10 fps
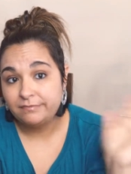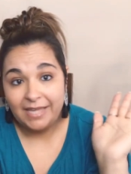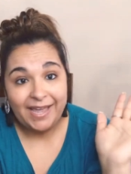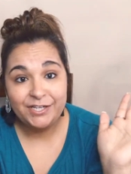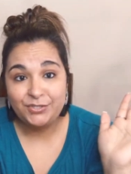
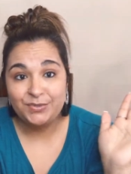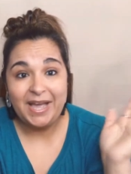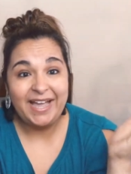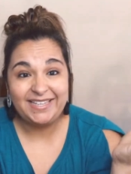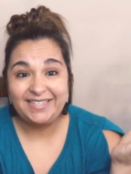I do,
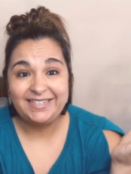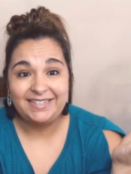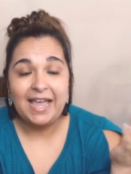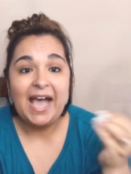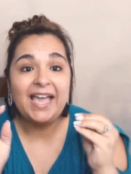I get it.
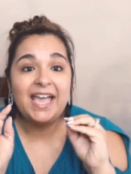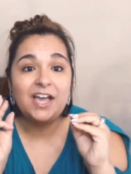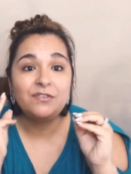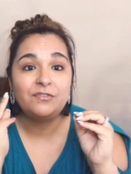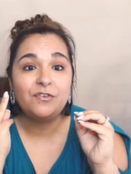I
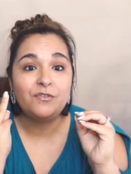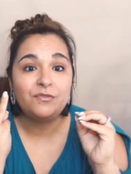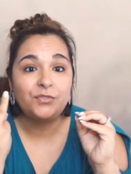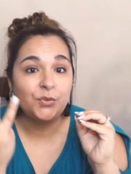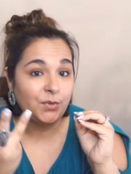have
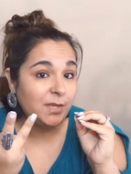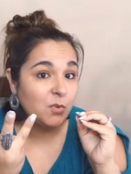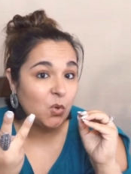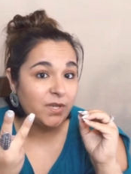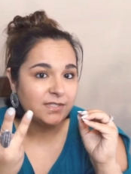3
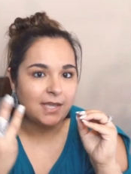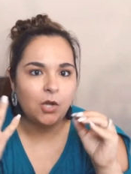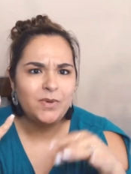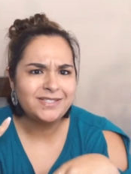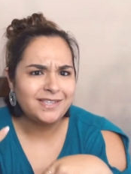boys. I
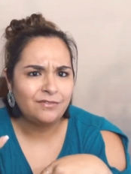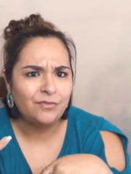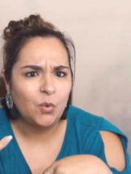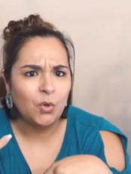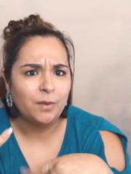always say
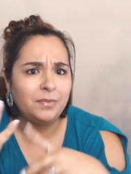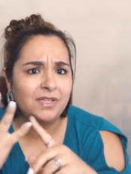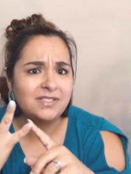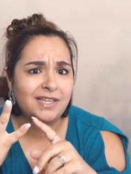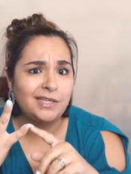4
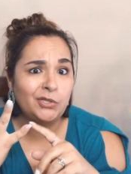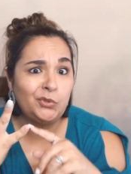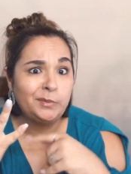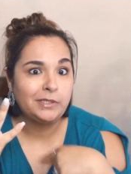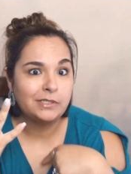because I include
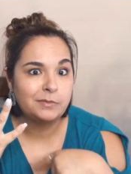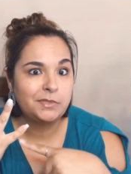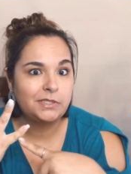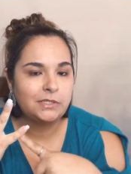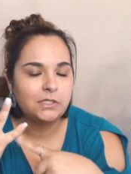my husband
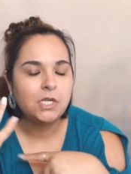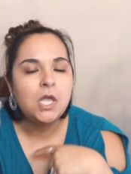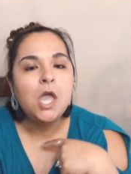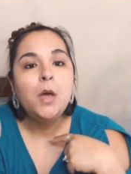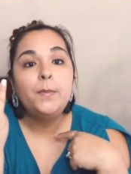in there,
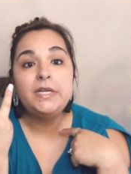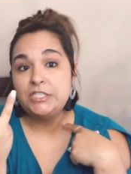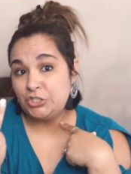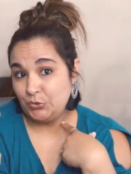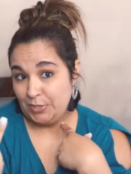but it's
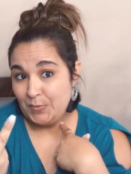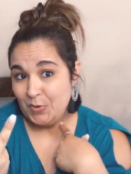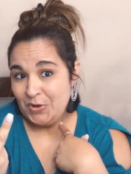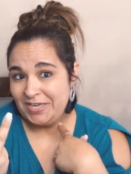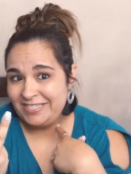3
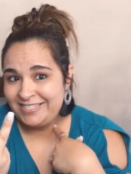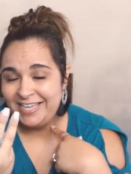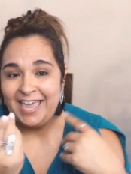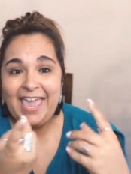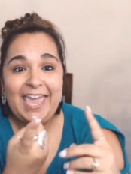boys,
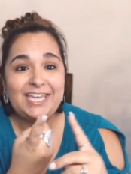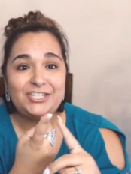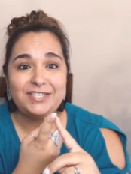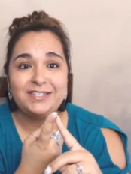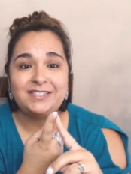
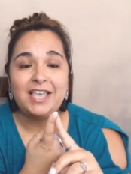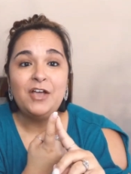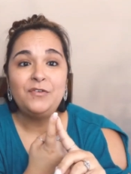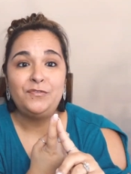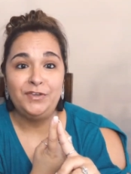ages
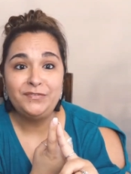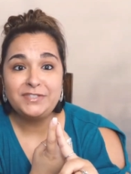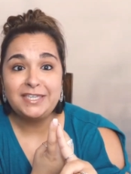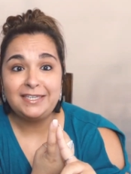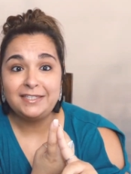
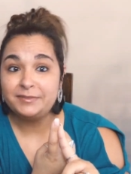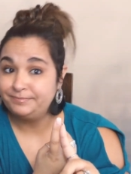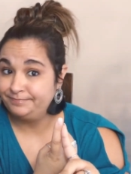15,